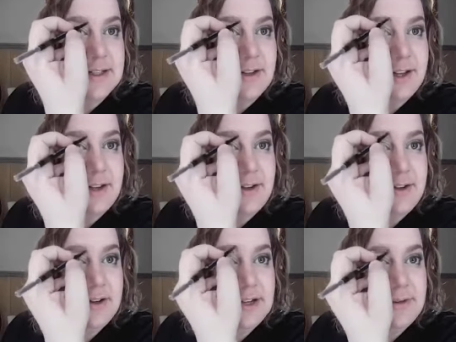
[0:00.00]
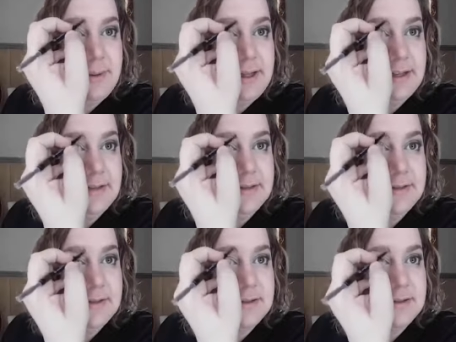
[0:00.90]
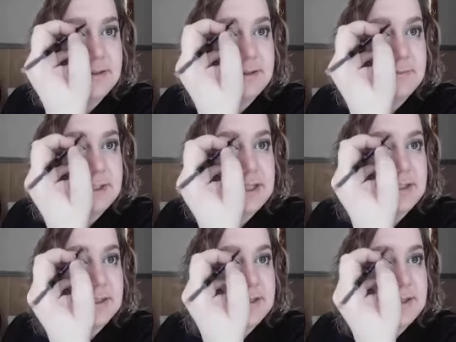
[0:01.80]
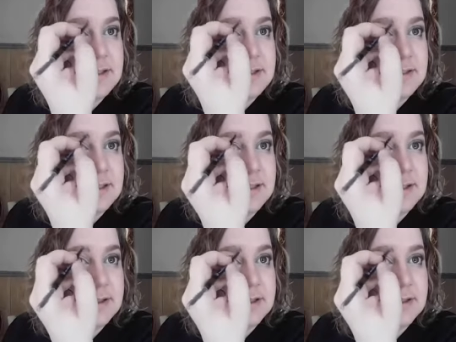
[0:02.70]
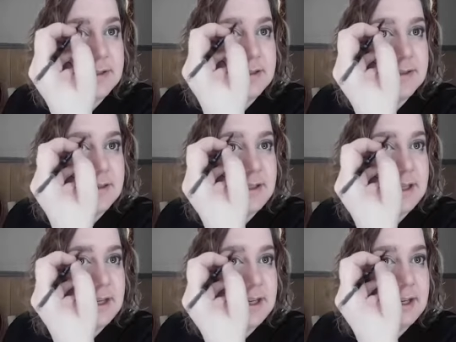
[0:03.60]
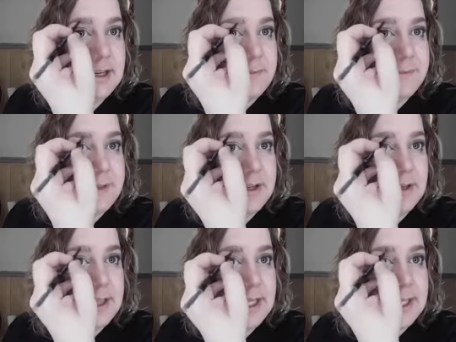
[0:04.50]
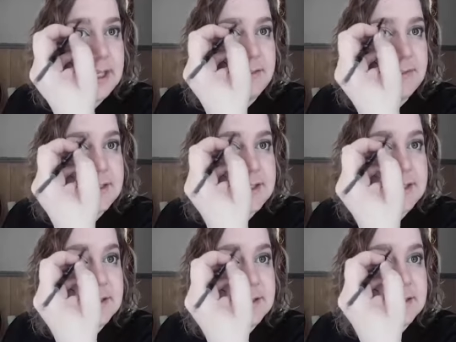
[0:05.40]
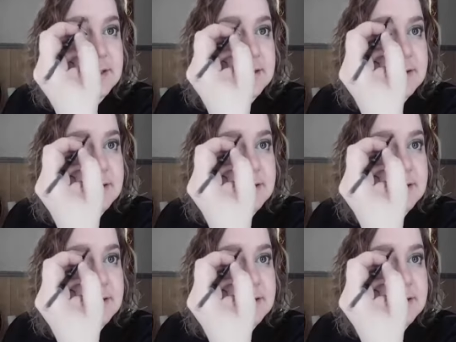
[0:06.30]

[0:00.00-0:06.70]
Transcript: They're like, oh, they're not twins, but they're sisters. Yeah, you're lucky if it's sisters.